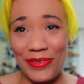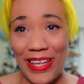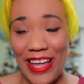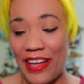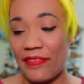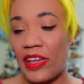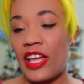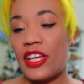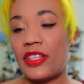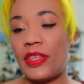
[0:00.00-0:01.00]
we have
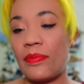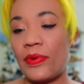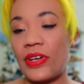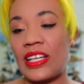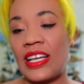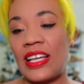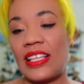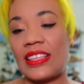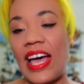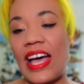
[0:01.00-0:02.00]
the book
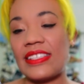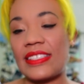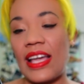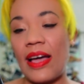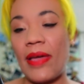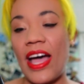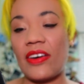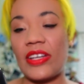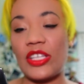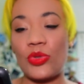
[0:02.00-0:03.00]
that's come
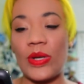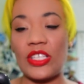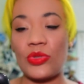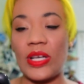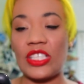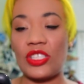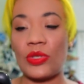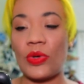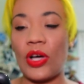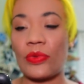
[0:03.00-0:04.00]
out in
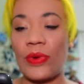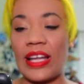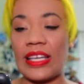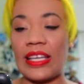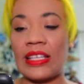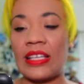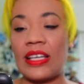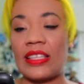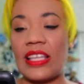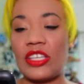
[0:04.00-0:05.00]
2022 already
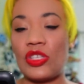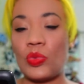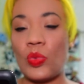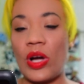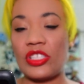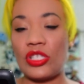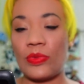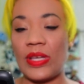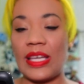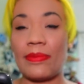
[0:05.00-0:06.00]
that you want to
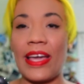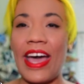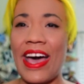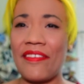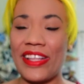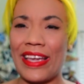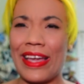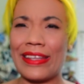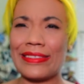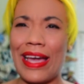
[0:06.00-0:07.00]
read but haven't yet.